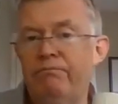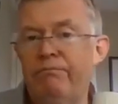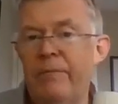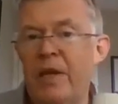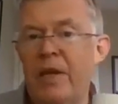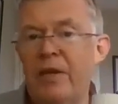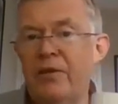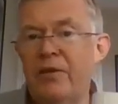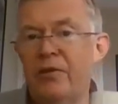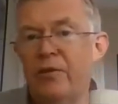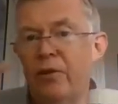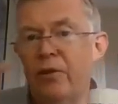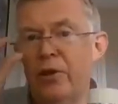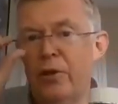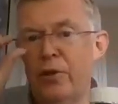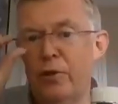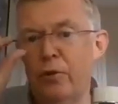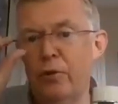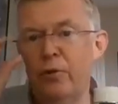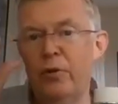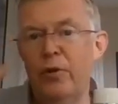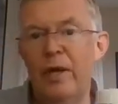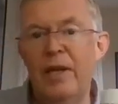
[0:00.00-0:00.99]
isn't on
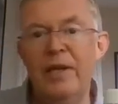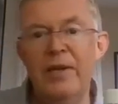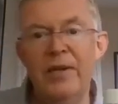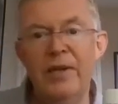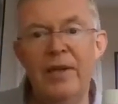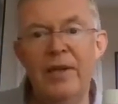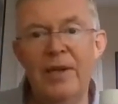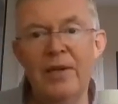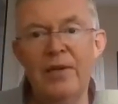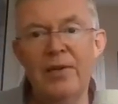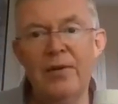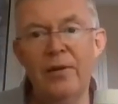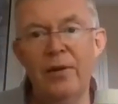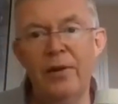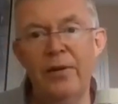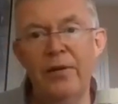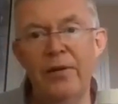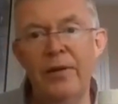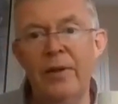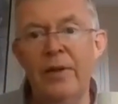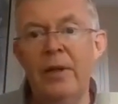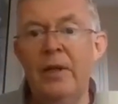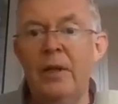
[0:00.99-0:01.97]
at all. Your heating isn't
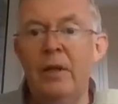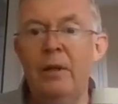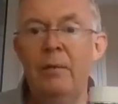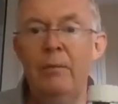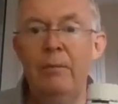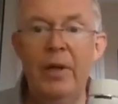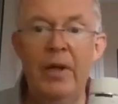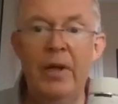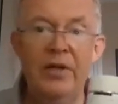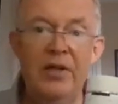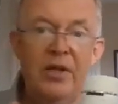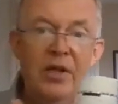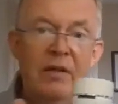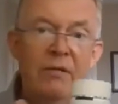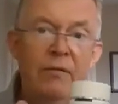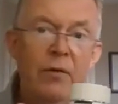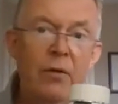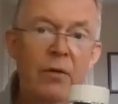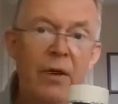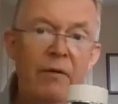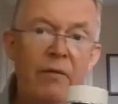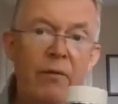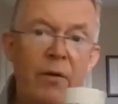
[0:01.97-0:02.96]
on. But if
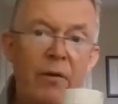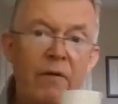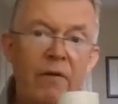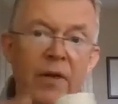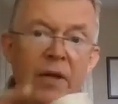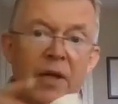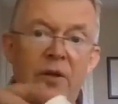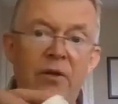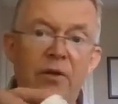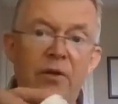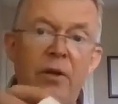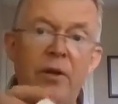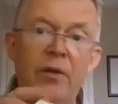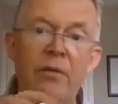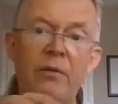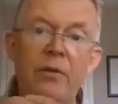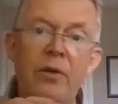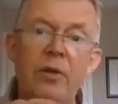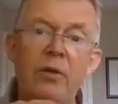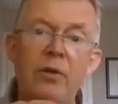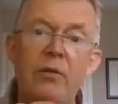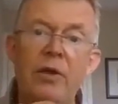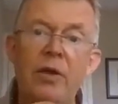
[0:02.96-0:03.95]
you have one of these
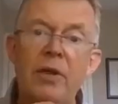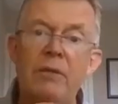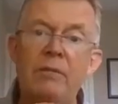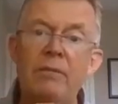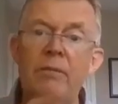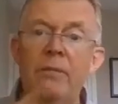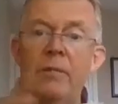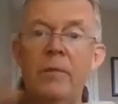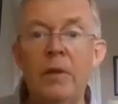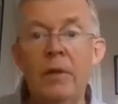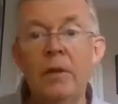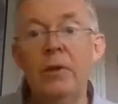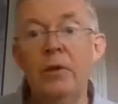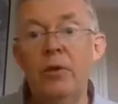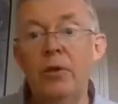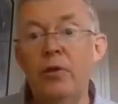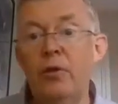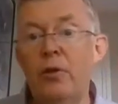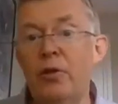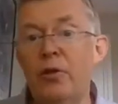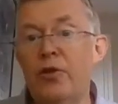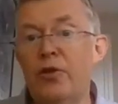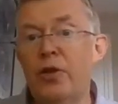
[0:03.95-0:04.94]
on, you can
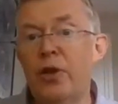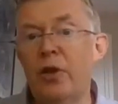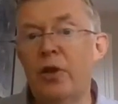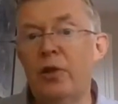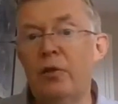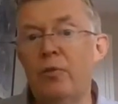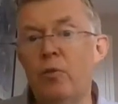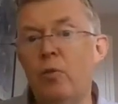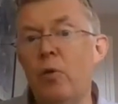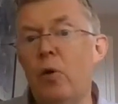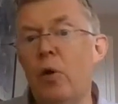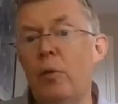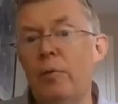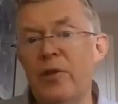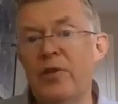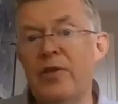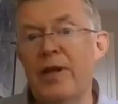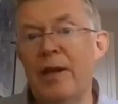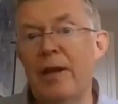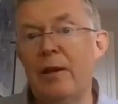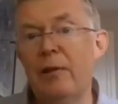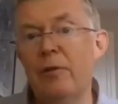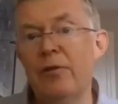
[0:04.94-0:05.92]
warm the
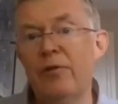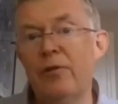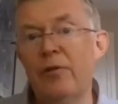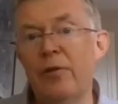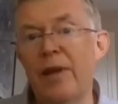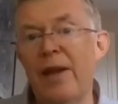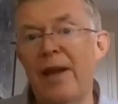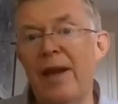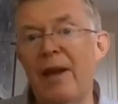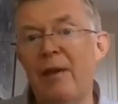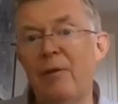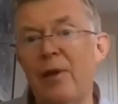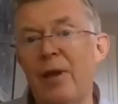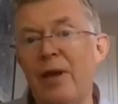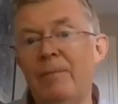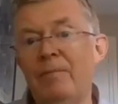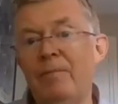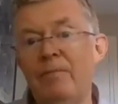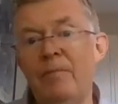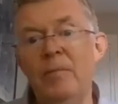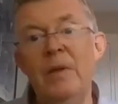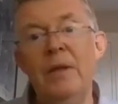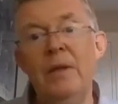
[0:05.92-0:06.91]
towels for an
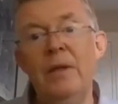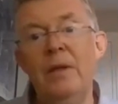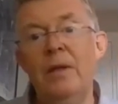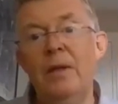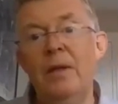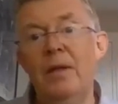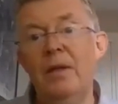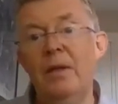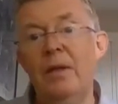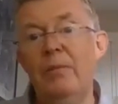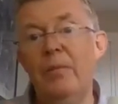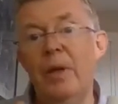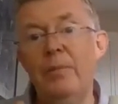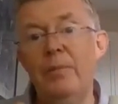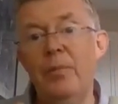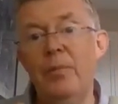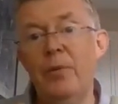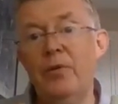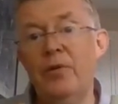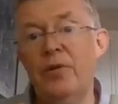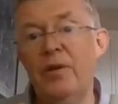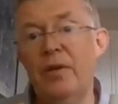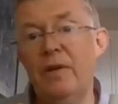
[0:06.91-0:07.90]
hour by
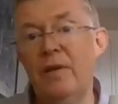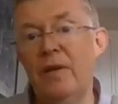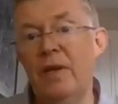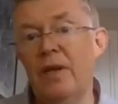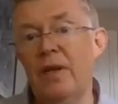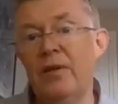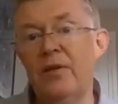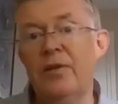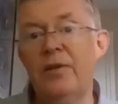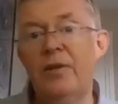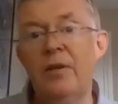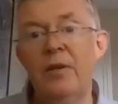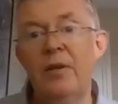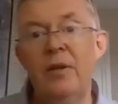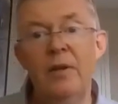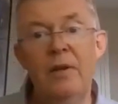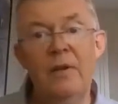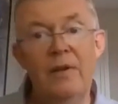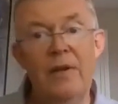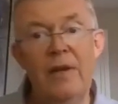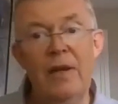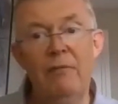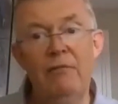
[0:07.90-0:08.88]
boosting this.
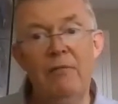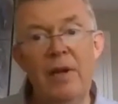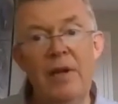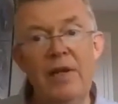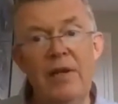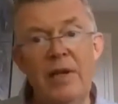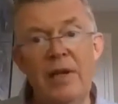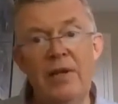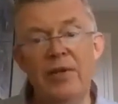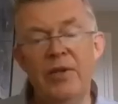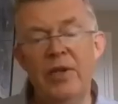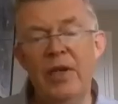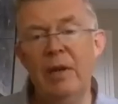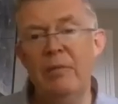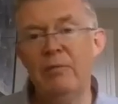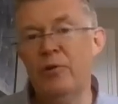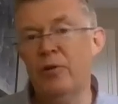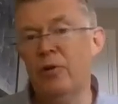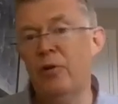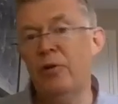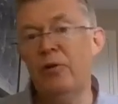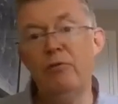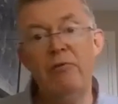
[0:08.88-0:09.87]
That radiator
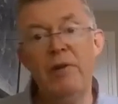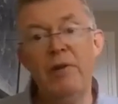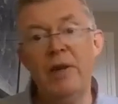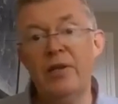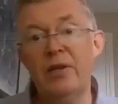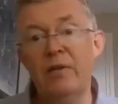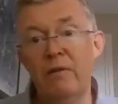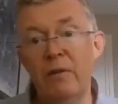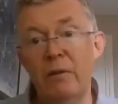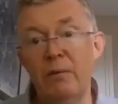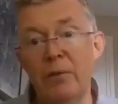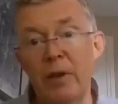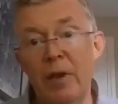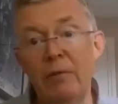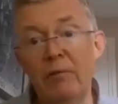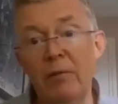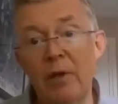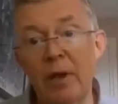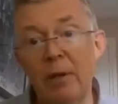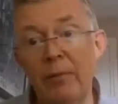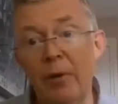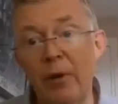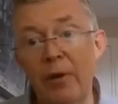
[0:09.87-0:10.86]
comes on, the rest of them
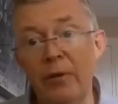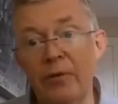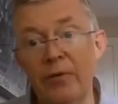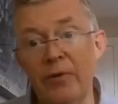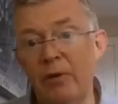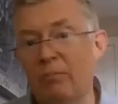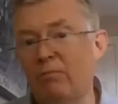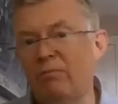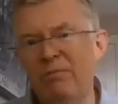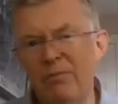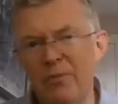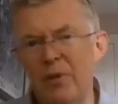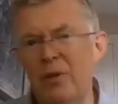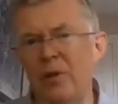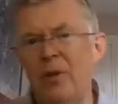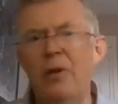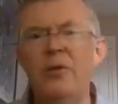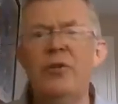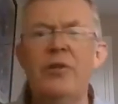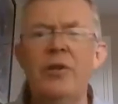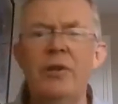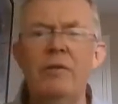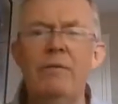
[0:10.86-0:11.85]
don't come on. So
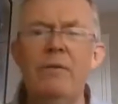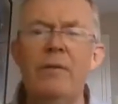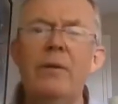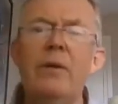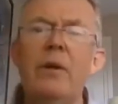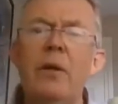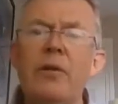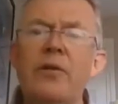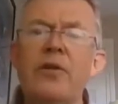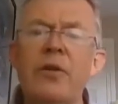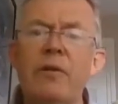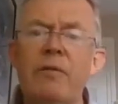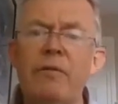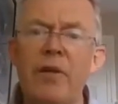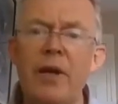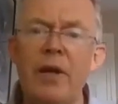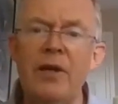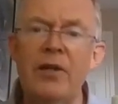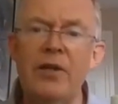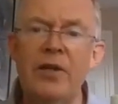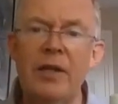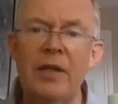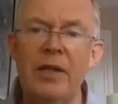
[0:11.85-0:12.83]
lots of
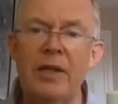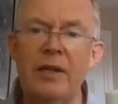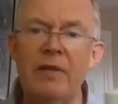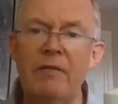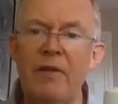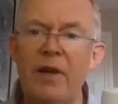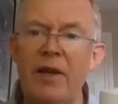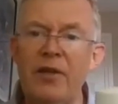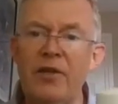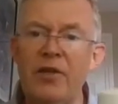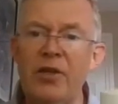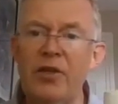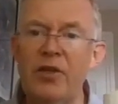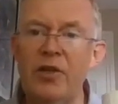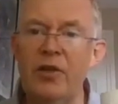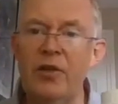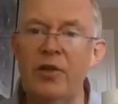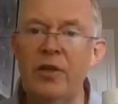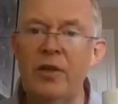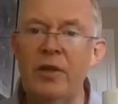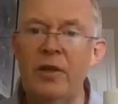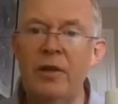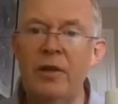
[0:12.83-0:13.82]
nice little advantages